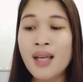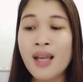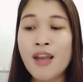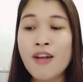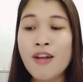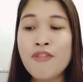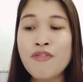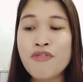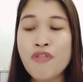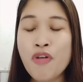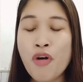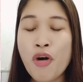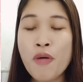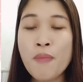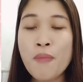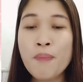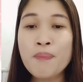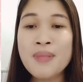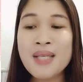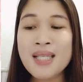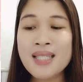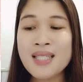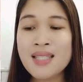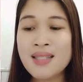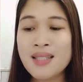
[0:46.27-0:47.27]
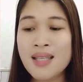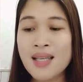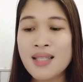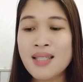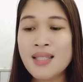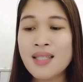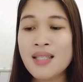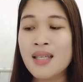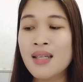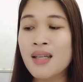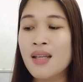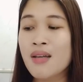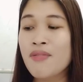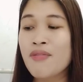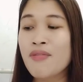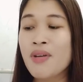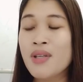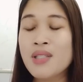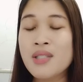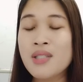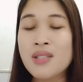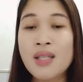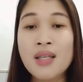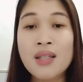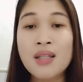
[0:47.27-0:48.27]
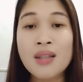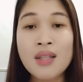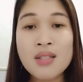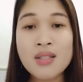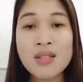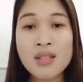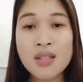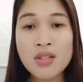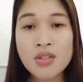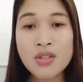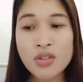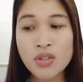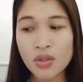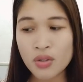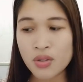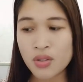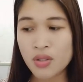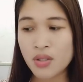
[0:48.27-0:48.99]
informed business and investing decisions.